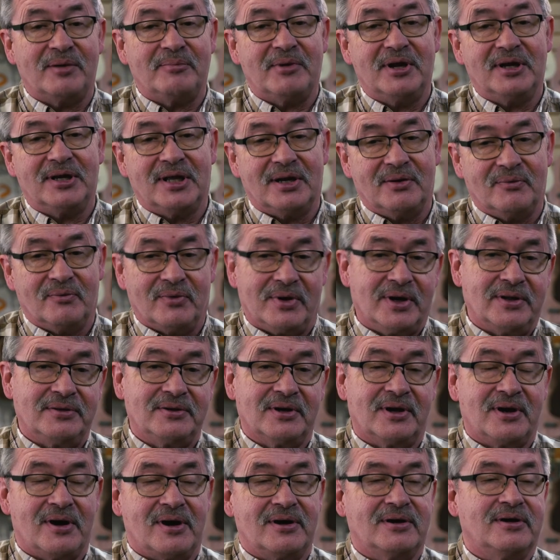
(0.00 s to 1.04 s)
bit and one
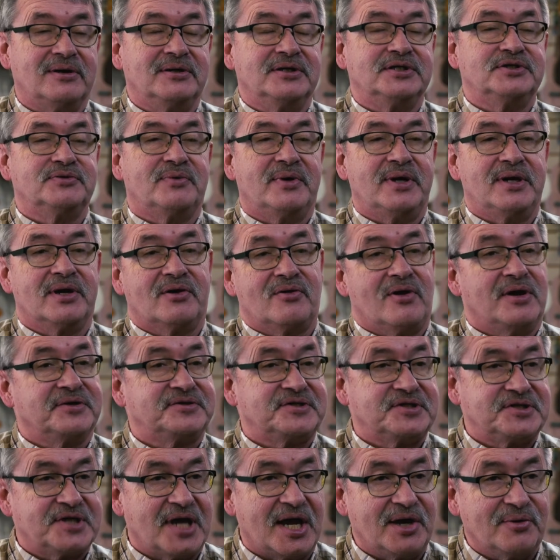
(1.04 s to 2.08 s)
other car on his way across
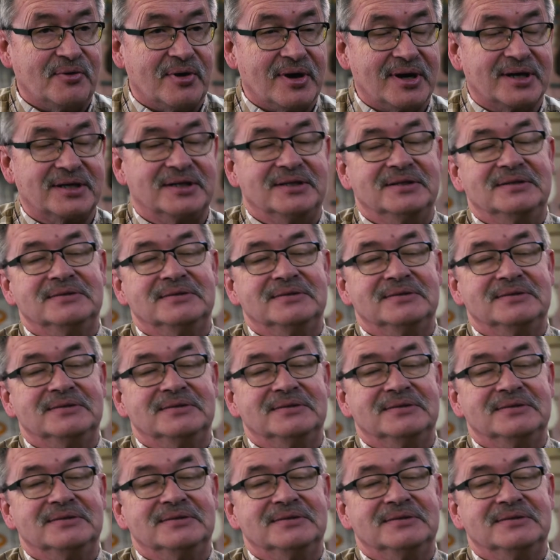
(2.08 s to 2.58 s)
the sidewalk.